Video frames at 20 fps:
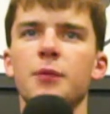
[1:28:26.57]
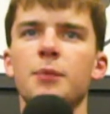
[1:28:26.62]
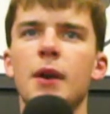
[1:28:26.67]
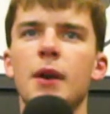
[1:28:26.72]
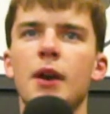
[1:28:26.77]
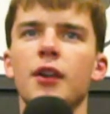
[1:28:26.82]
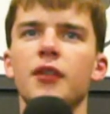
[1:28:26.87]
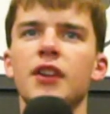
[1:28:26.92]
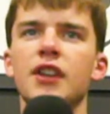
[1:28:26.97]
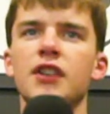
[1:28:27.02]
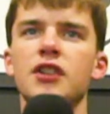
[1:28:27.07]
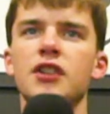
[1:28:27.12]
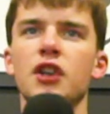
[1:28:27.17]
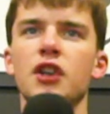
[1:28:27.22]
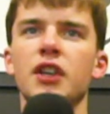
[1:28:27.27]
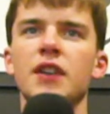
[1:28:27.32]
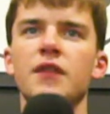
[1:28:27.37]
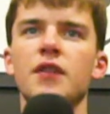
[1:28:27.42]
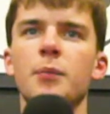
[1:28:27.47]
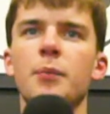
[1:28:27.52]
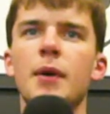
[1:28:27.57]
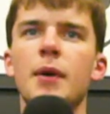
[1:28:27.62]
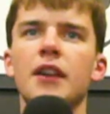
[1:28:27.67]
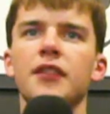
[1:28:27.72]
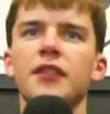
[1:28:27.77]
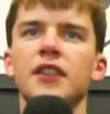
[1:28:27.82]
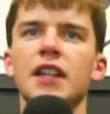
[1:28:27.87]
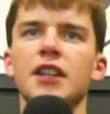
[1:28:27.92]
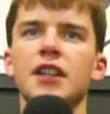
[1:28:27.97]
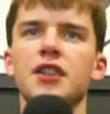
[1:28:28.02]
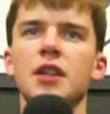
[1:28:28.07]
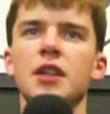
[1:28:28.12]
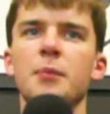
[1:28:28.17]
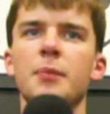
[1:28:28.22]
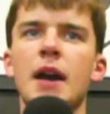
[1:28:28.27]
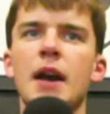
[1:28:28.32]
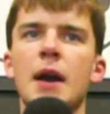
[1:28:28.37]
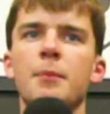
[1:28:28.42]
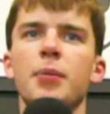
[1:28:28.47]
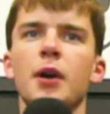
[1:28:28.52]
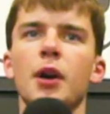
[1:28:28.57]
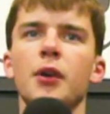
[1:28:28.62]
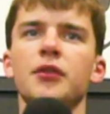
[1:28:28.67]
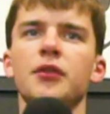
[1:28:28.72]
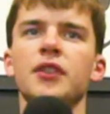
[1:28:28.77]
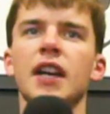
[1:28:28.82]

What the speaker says: Perisic looking for Pasalic at the back post.